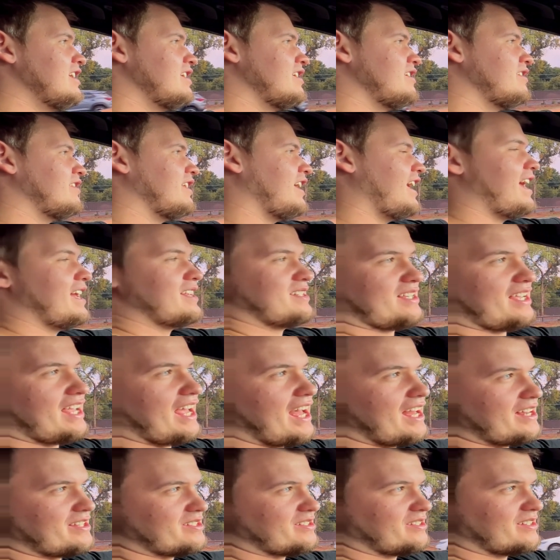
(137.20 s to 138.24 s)
that it has a
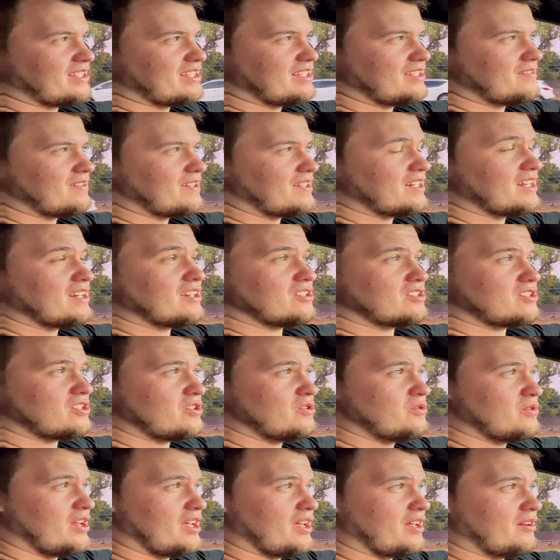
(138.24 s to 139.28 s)
cat delete and they didn't
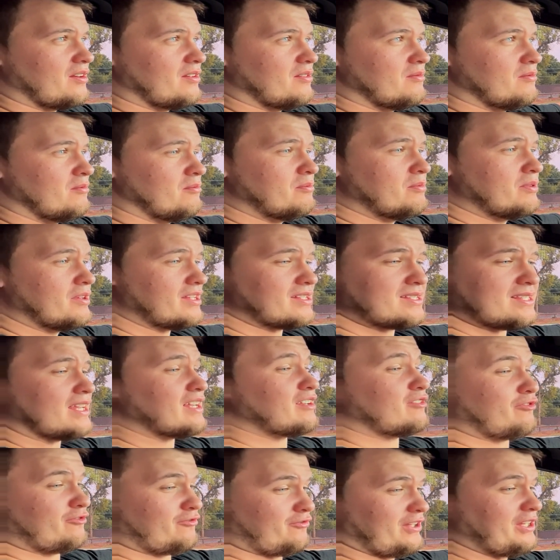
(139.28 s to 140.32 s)
tune it. But this
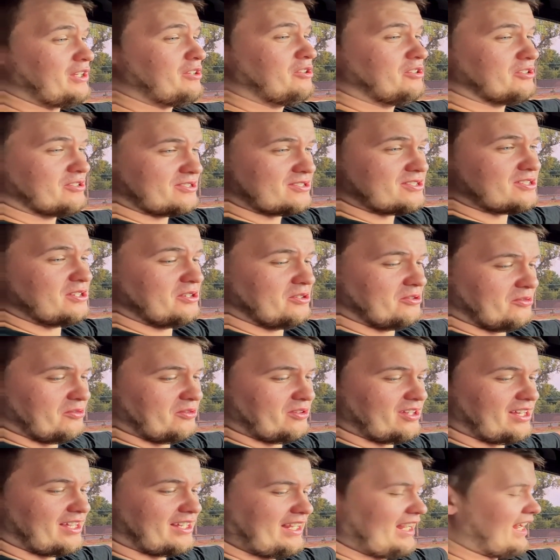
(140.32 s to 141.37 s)
thing feels
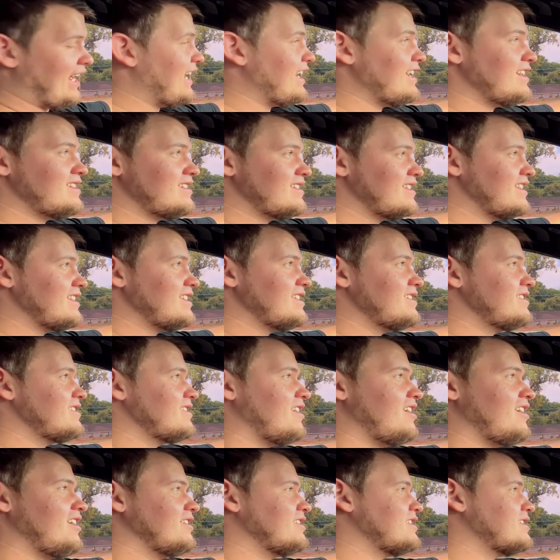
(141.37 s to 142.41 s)
tuned. Like AC is
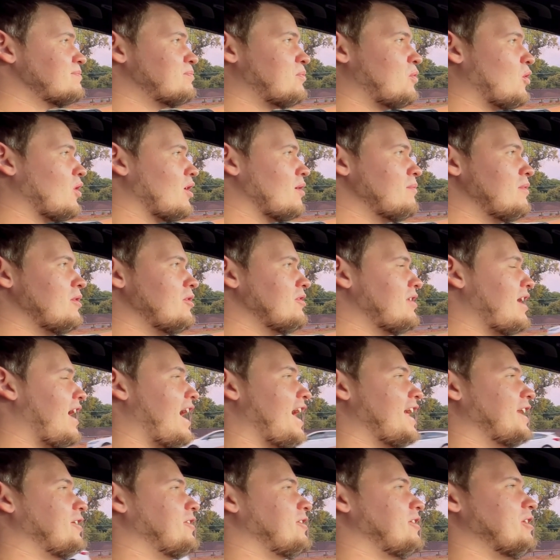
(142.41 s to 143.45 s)
on sport mode.
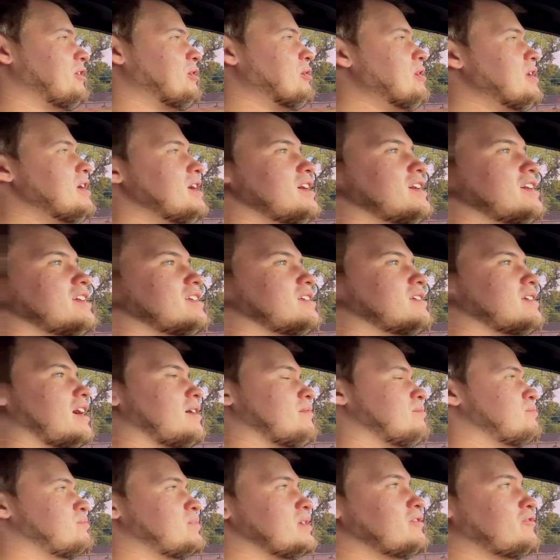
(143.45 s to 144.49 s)
I don't know.
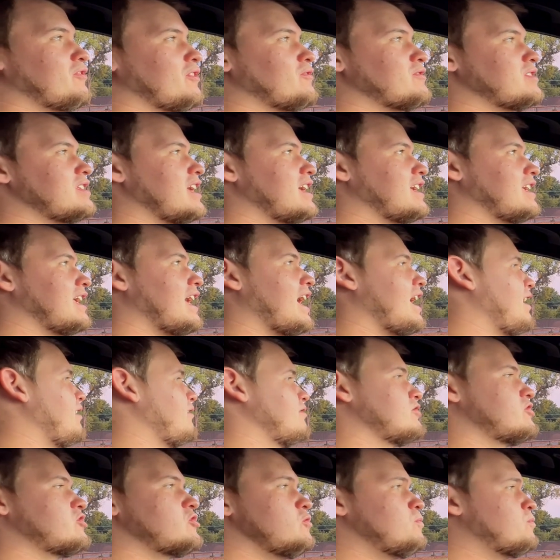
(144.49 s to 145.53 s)
B58, yeah,
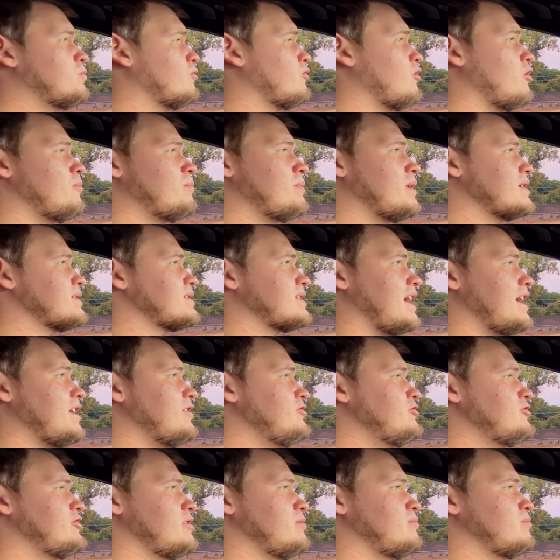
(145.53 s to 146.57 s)
super robust
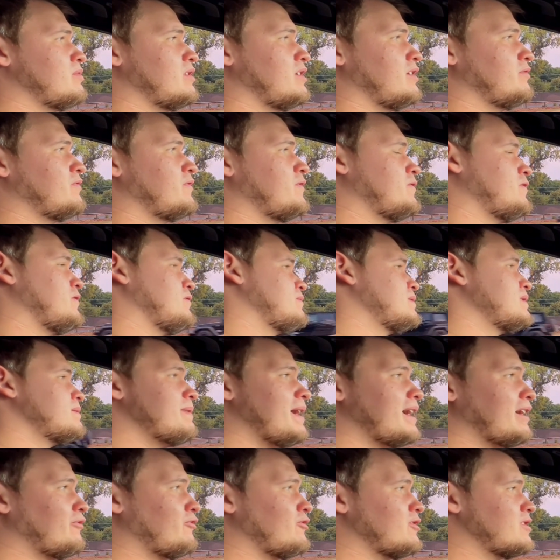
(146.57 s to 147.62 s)
engine, but for spec,